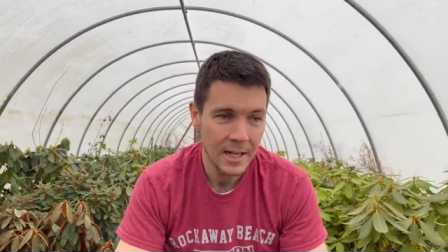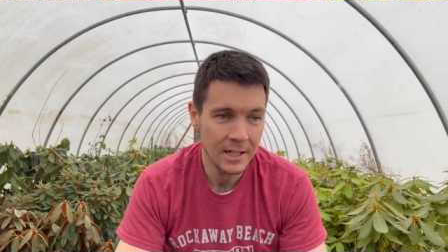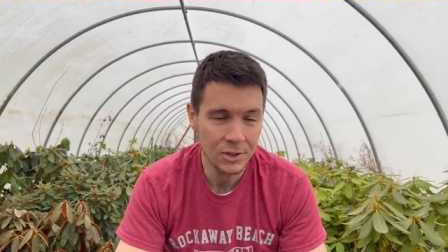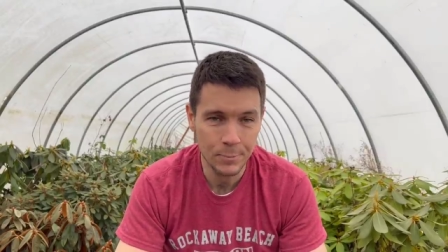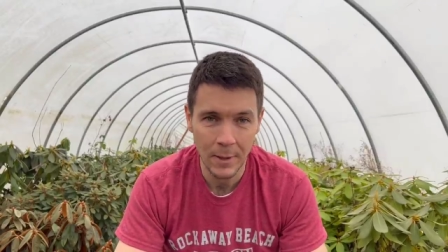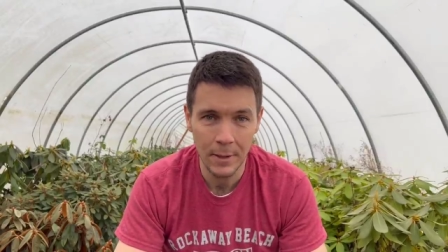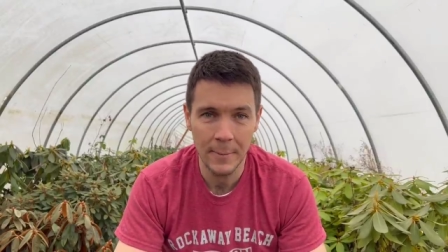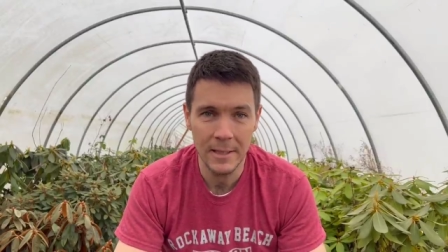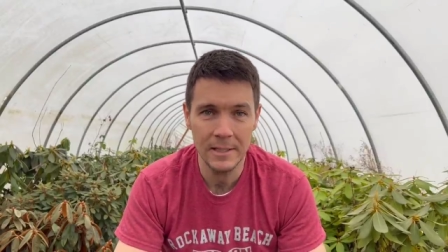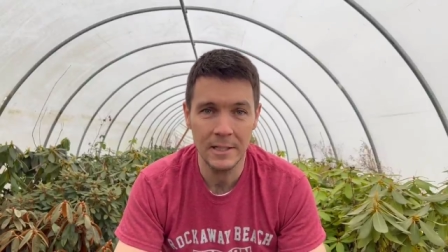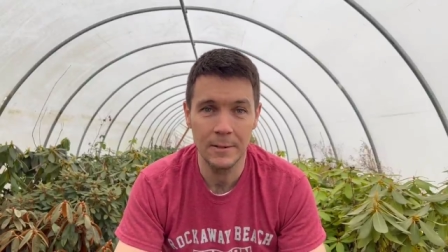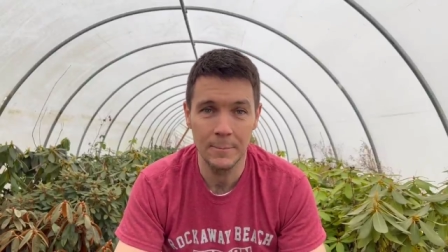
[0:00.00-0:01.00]

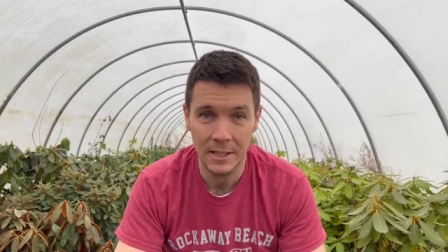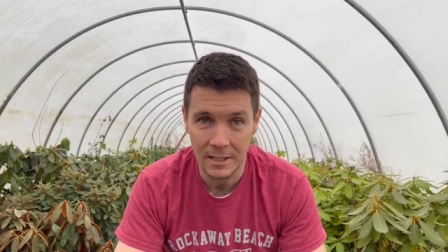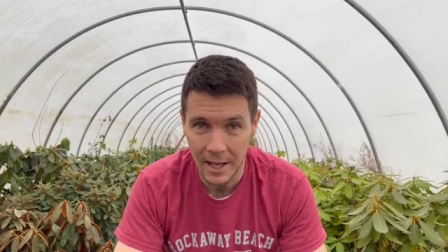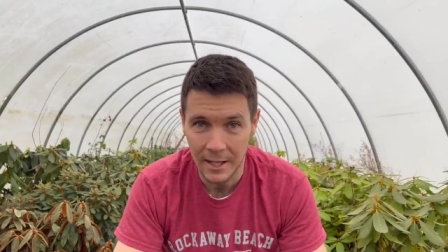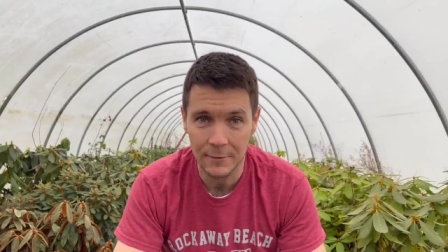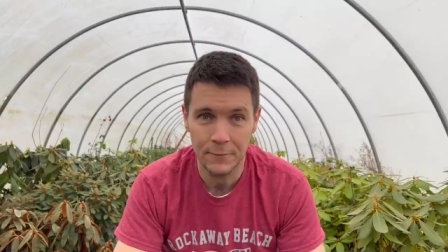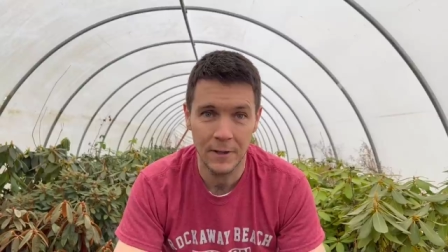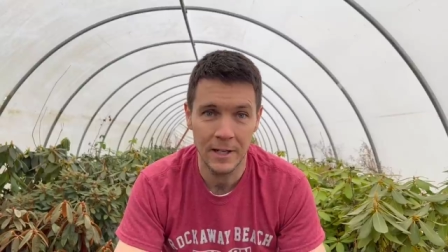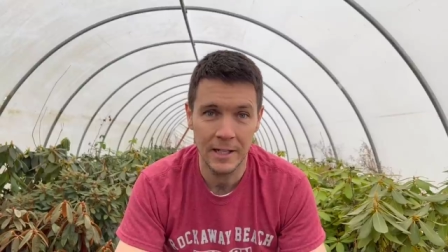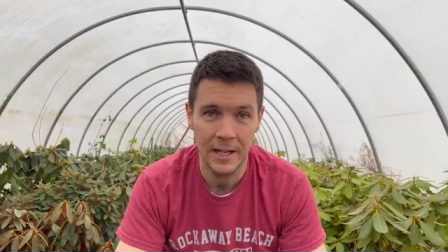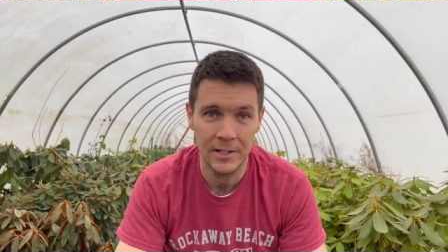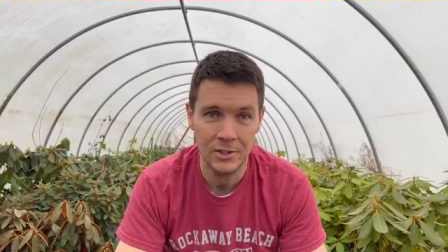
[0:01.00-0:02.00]
experimenting can be a lot of
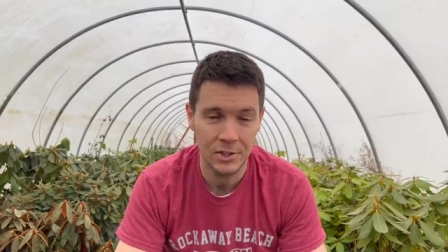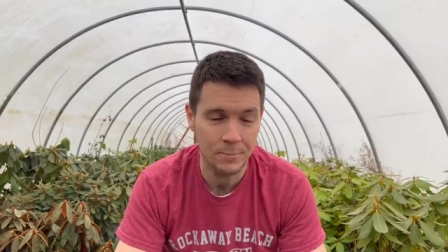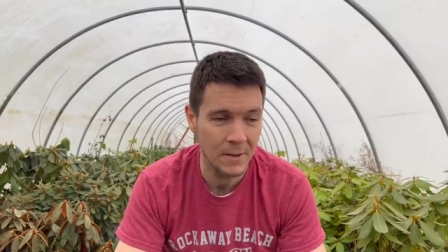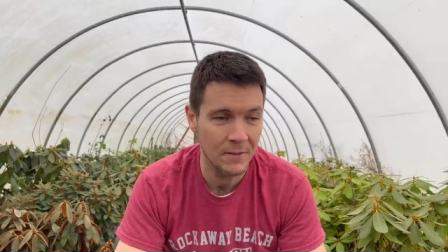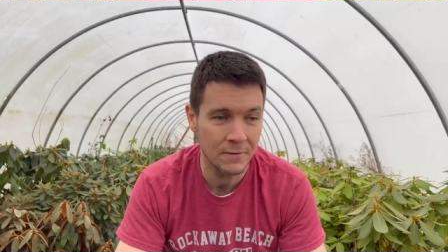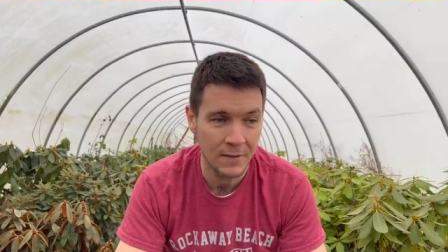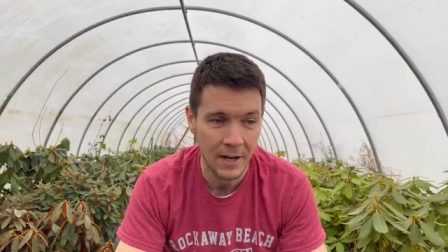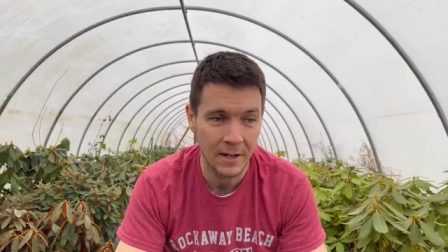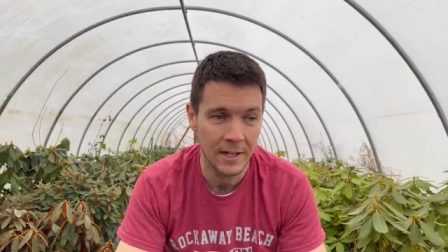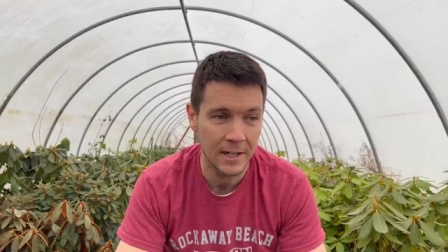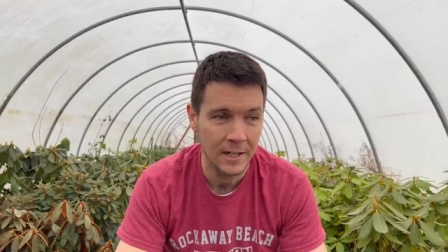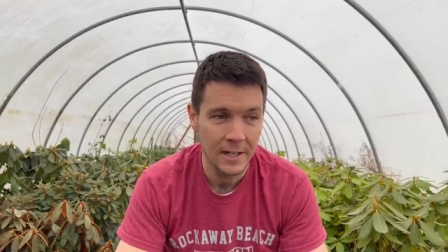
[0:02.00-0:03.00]
fun and just be
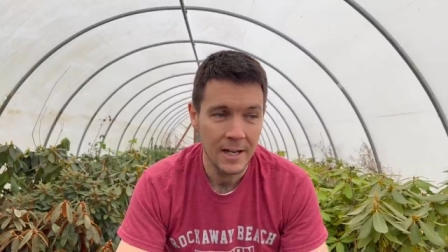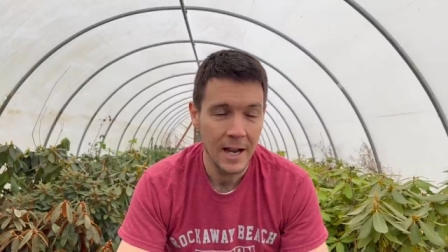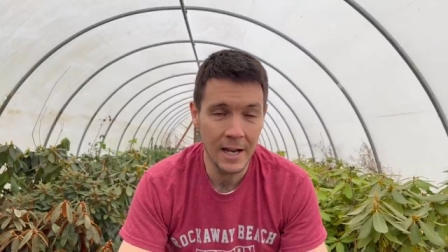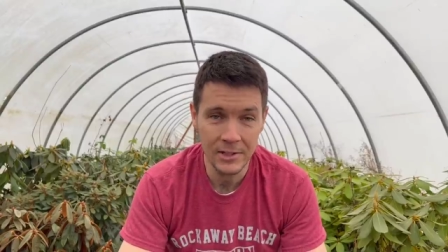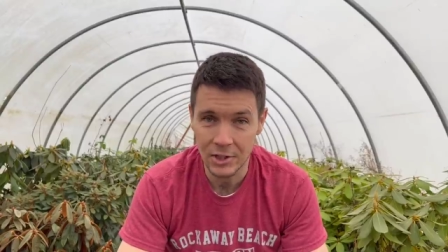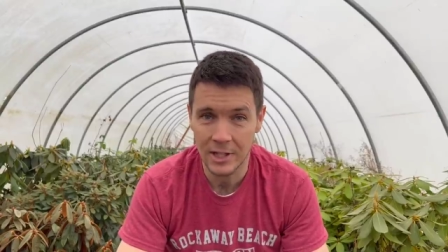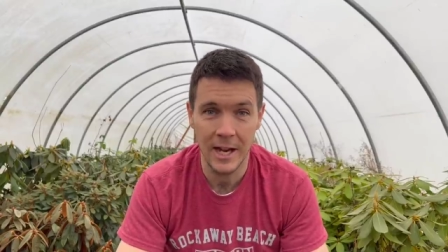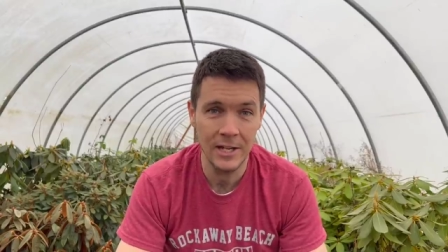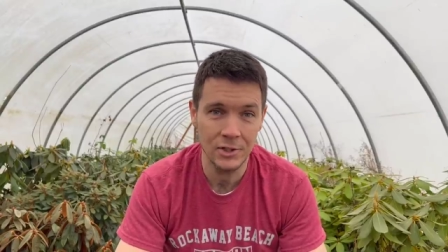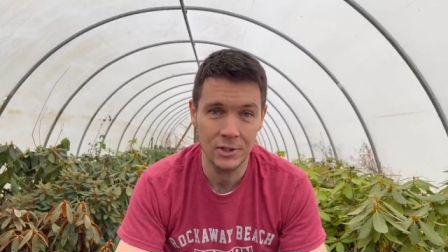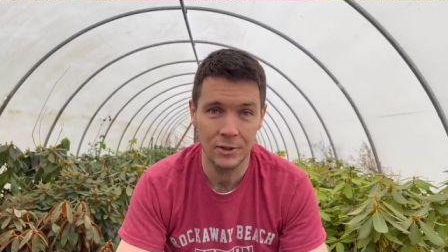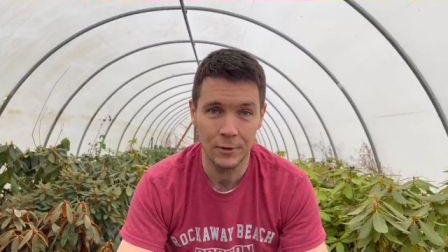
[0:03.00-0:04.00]
very
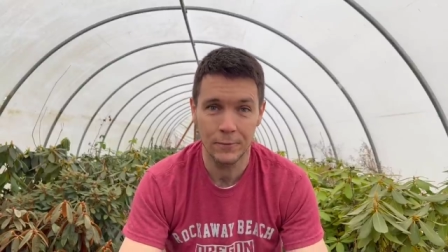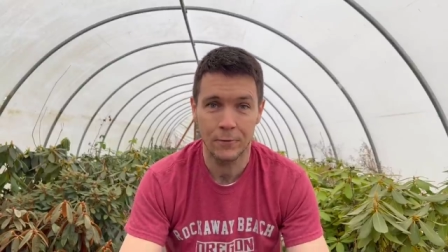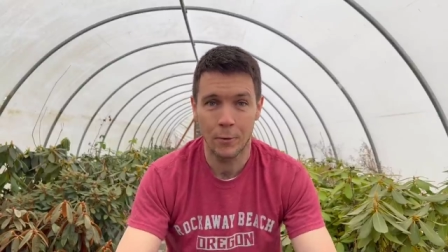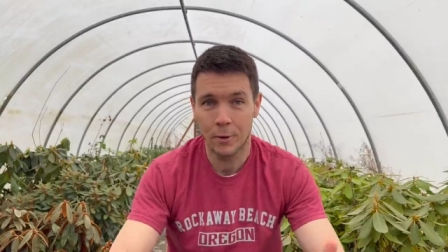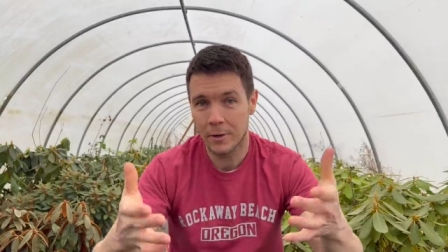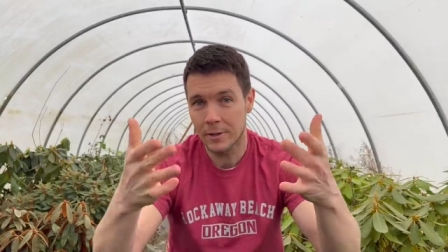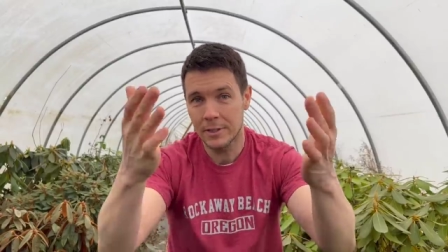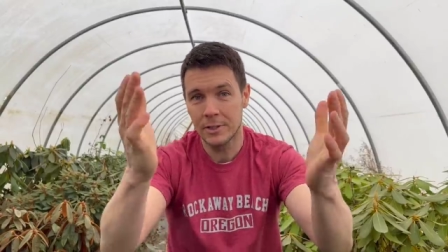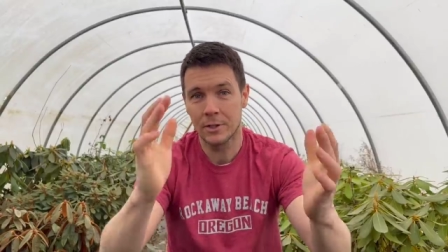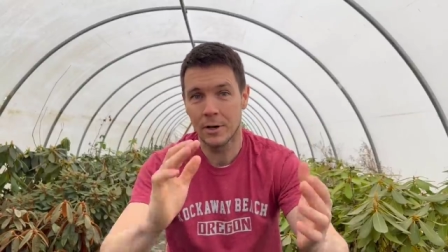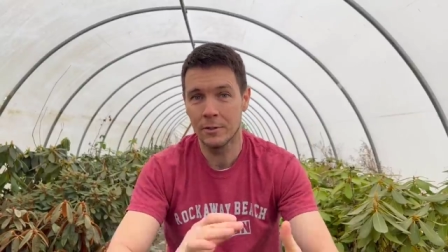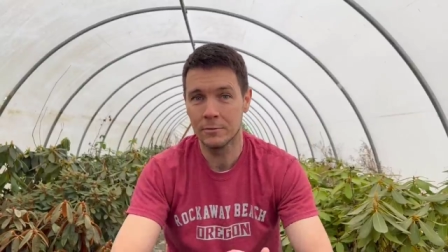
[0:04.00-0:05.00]
educational for
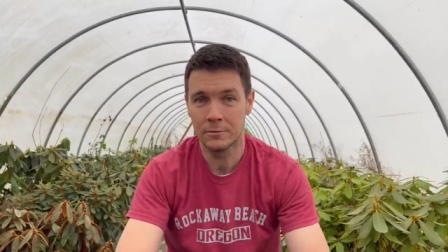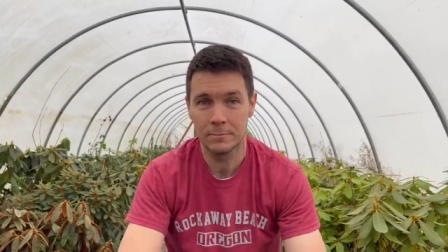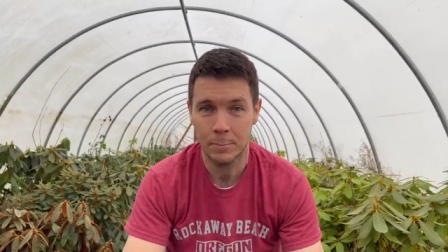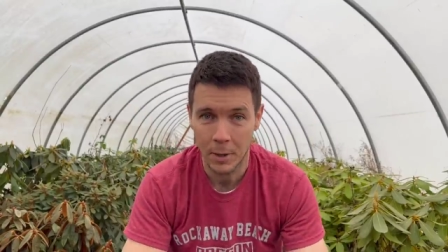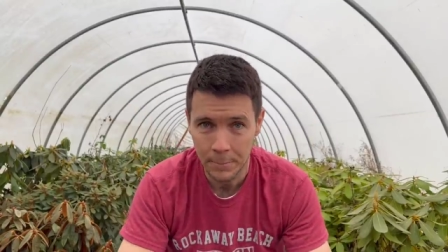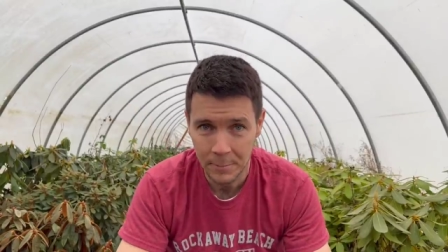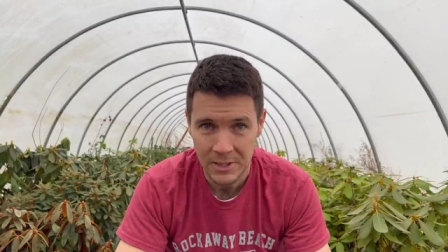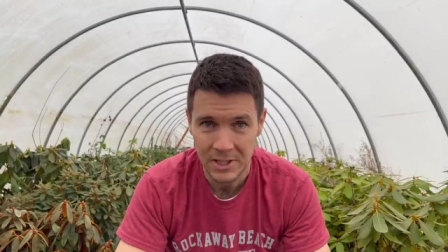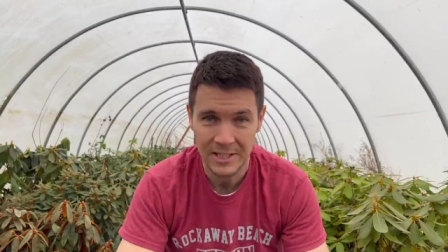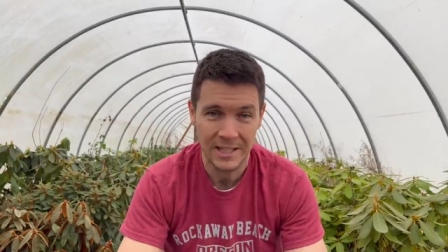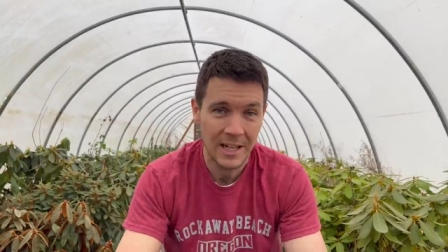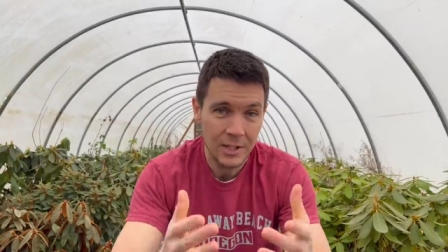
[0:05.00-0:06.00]
your own
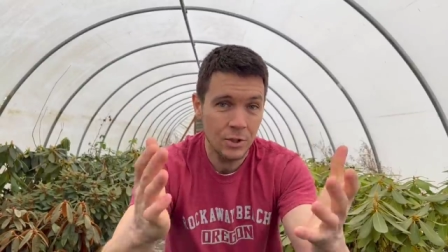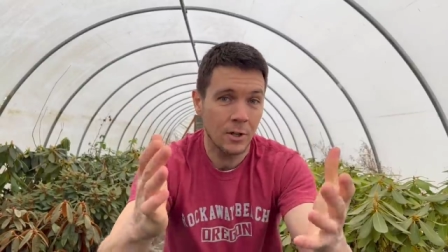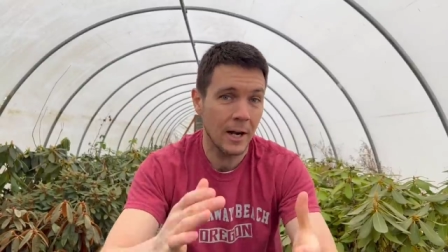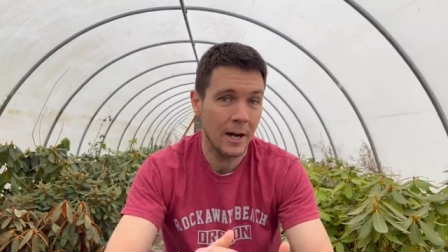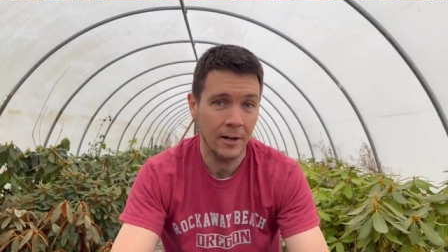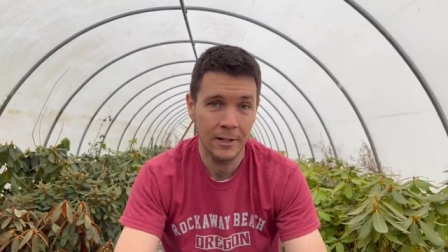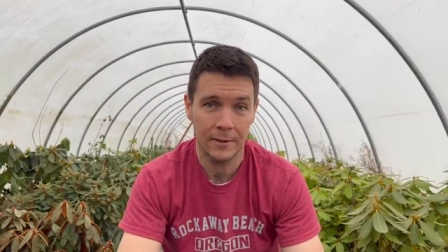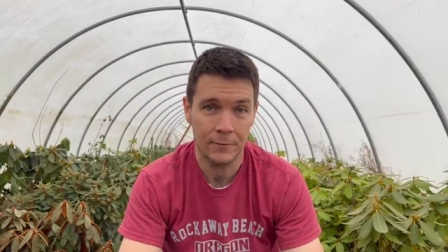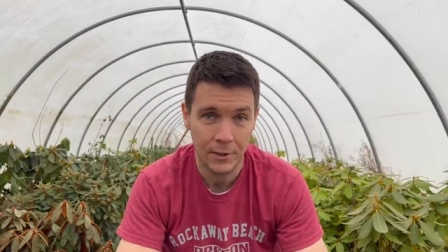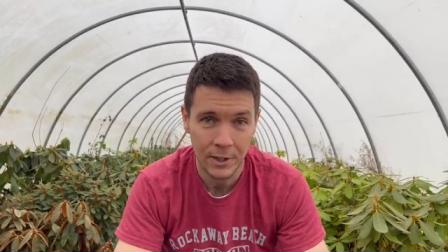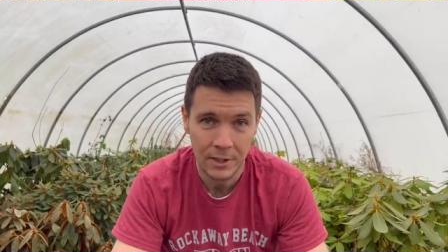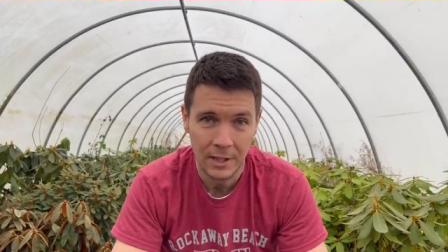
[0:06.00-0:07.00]
purposes in your area,
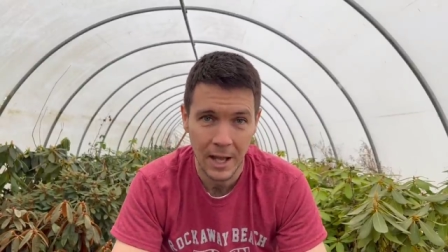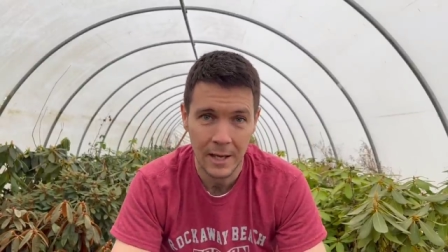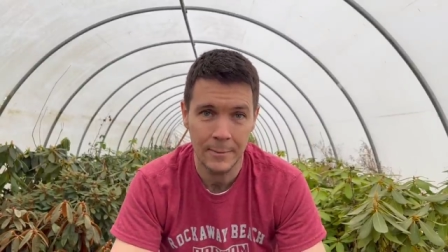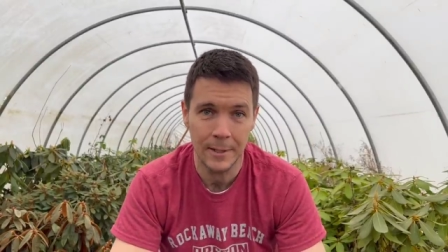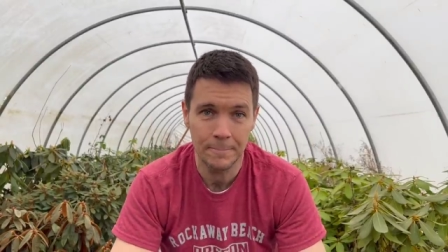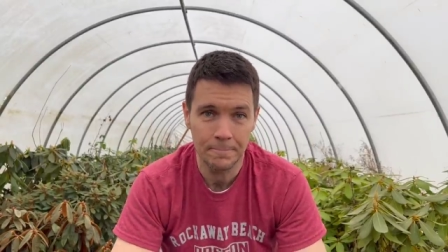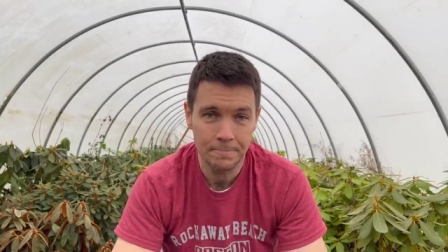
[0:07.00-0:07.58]
for your climate.